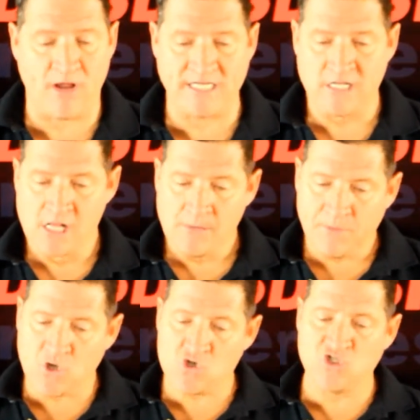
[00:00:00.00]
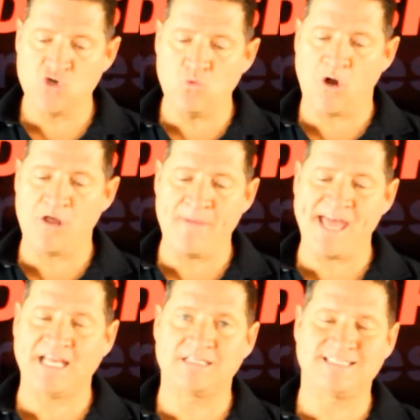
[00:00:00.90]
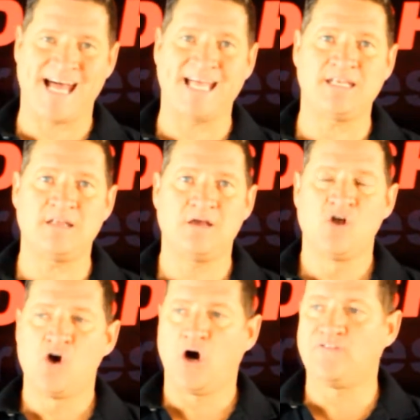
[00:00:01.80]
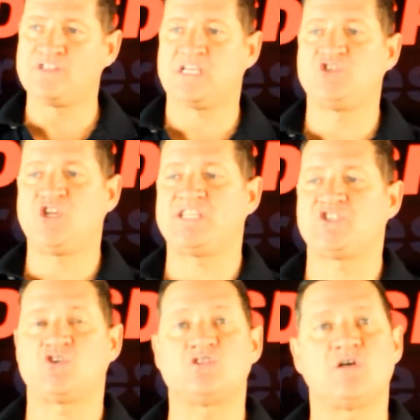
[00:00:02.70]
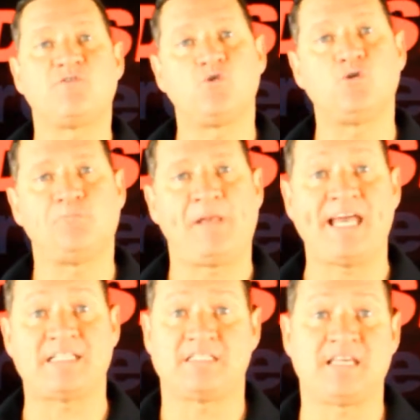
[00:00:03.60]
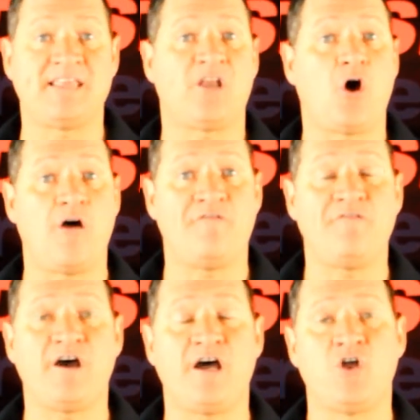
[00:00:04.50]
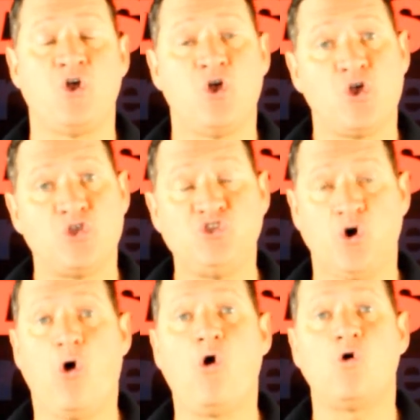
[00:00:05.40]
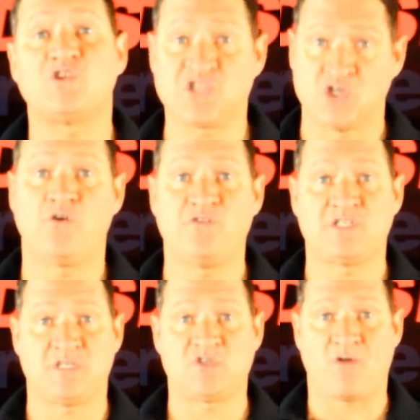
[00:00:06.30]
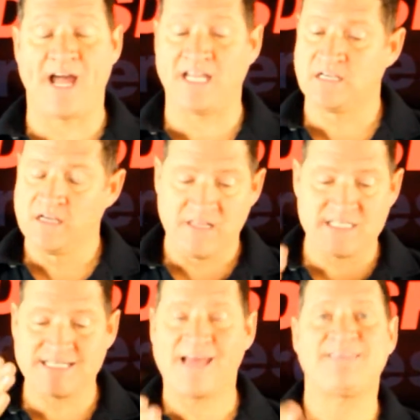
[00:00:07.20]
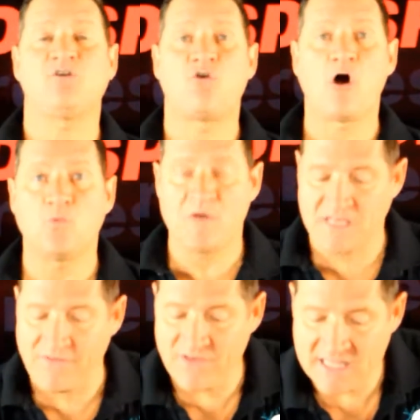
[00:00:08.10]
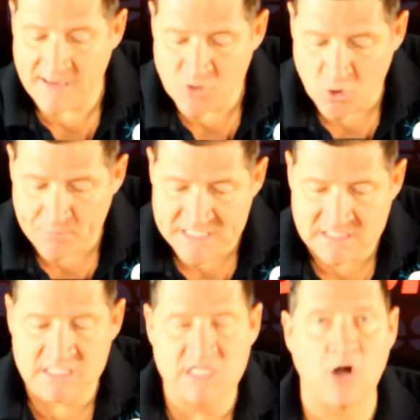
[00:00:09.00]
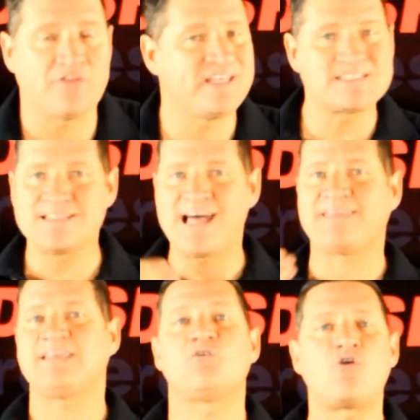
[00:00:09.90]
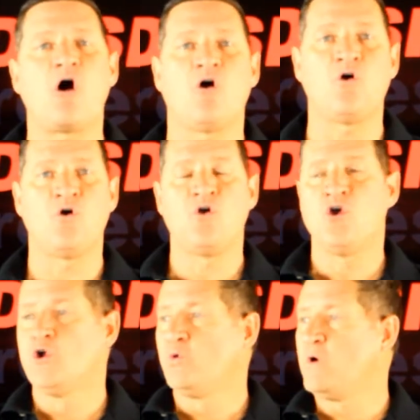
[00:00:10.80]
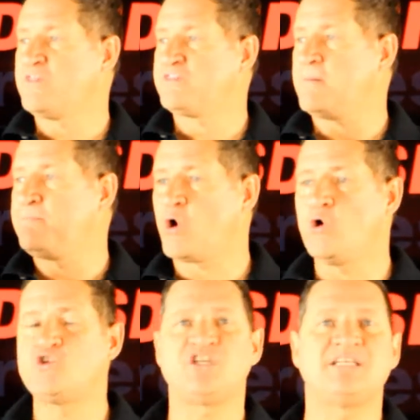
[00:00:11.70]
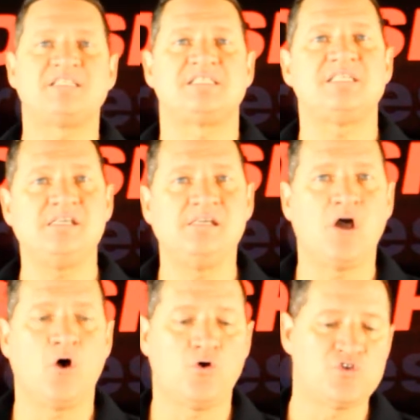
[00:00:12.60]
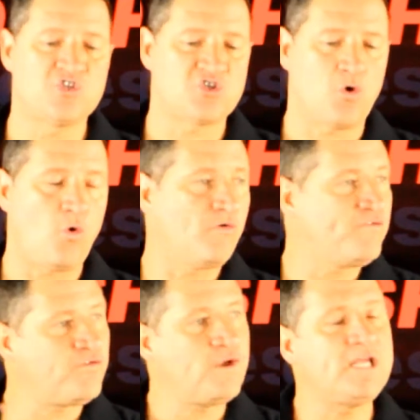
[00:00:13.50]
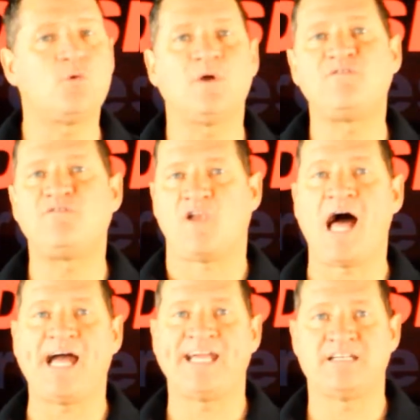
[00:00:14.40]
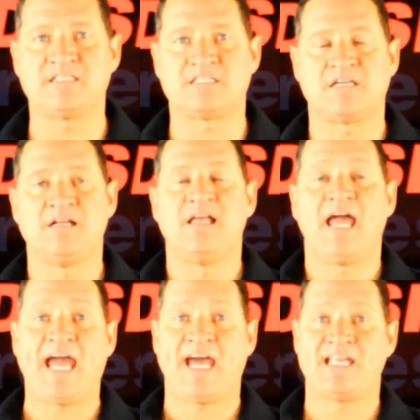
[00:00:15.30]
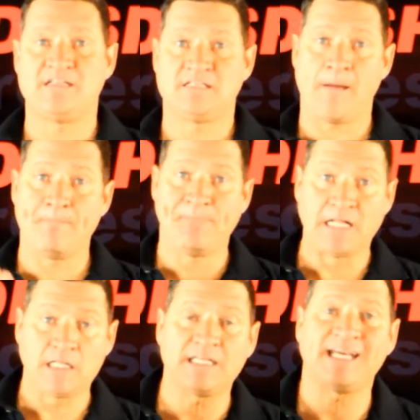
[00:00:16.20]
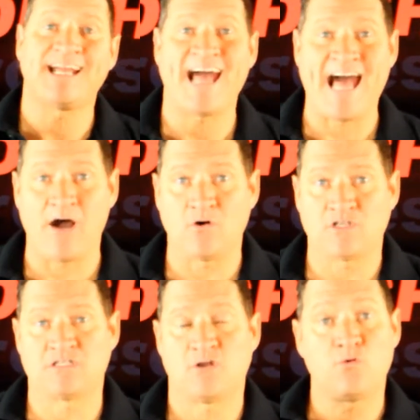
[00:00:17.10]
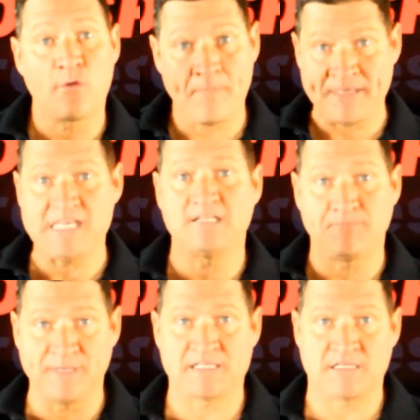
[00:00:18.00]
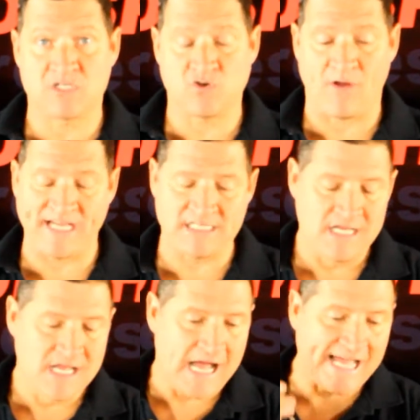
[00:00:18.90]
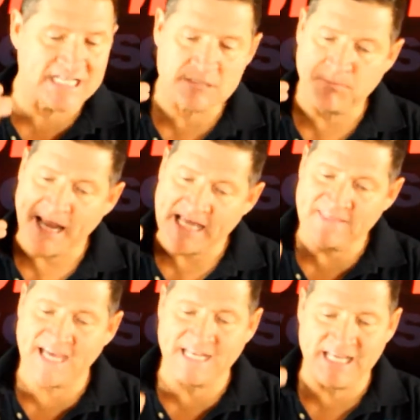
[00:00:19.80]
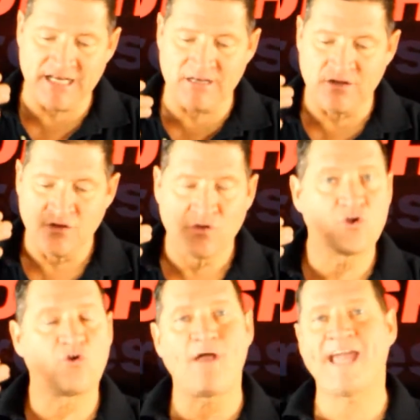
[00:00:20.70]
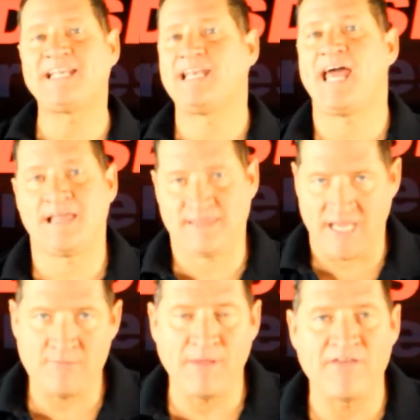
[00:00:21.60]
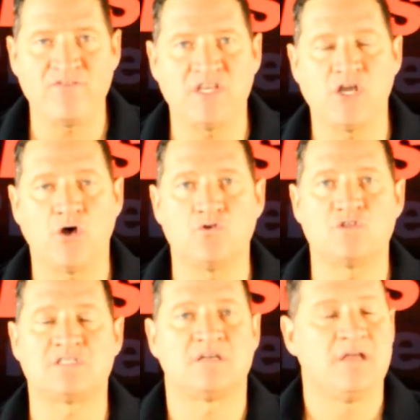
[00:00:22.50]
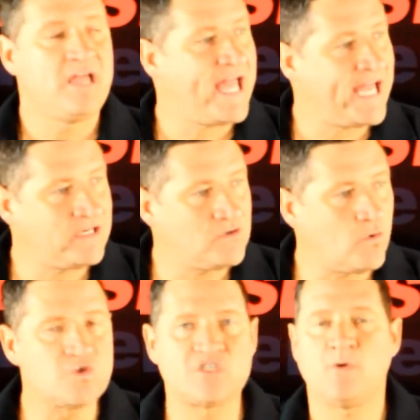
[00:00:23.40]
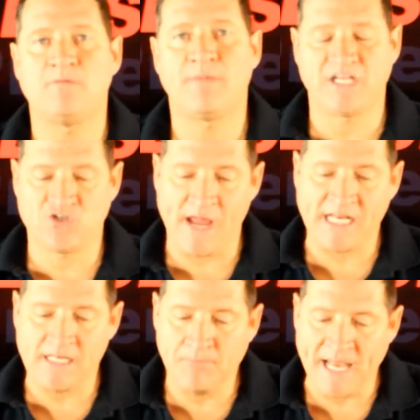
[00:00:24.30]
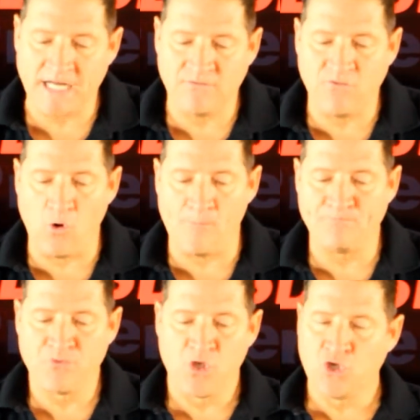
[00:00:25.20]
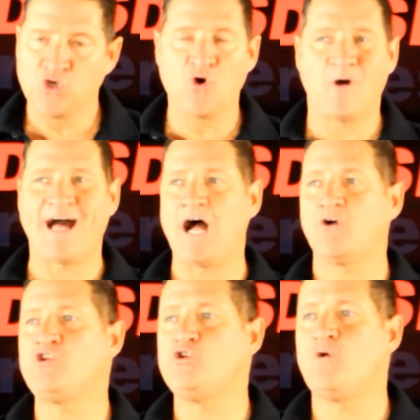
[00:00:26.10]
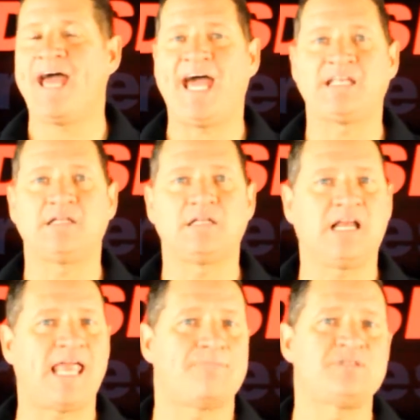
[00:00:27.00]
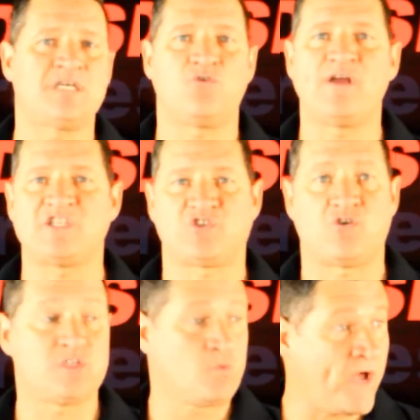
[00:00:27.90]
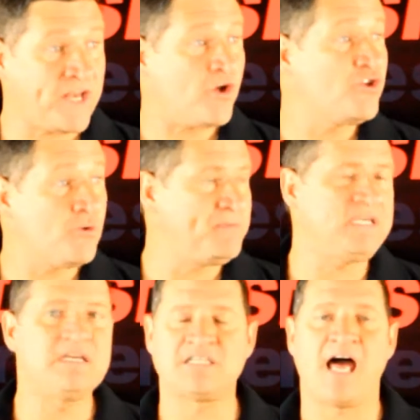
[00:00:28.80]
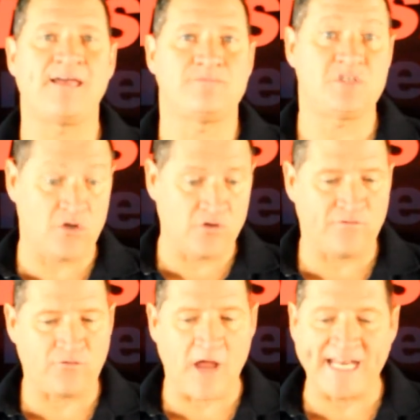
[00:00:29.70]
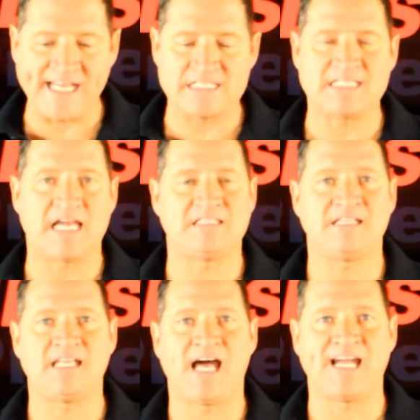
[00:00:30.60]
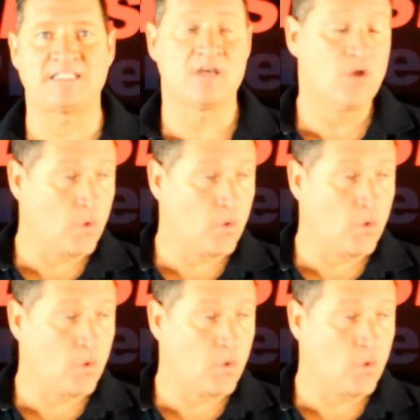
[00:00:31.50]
right? Because you want to make a ton of suggestions of cool places and then offer your services, right? There's nothing wrong with giving them your business card. There's nothing wrong with approaching CEOs or frequent flyers and uh, building out repeat business, right? I explain that in great length in my videos and also in my training platform. You know, how do you handle clubs and restaurants? When are your peak times? You know, your Friday and Saturday nights.